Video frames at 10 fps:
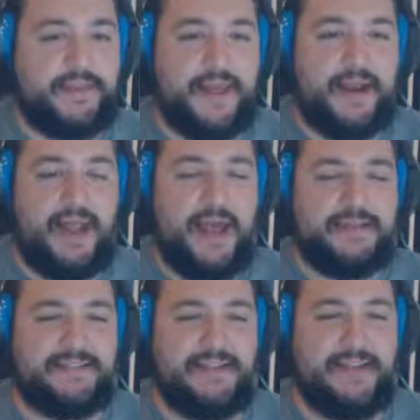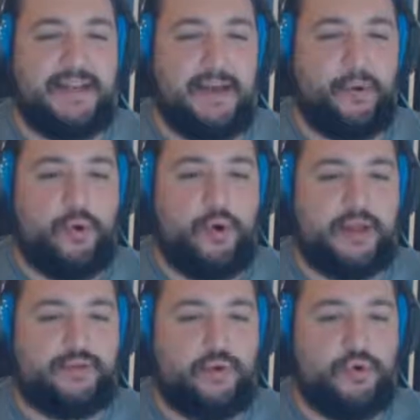then lastly,
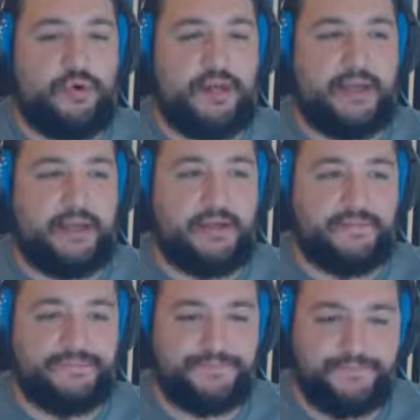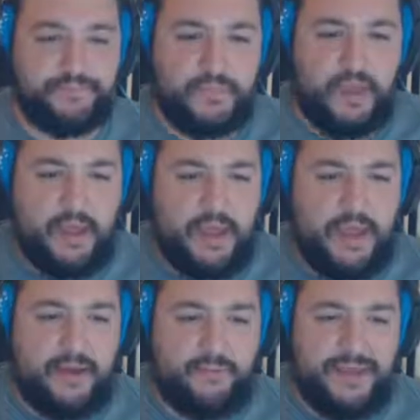Laboratori. And we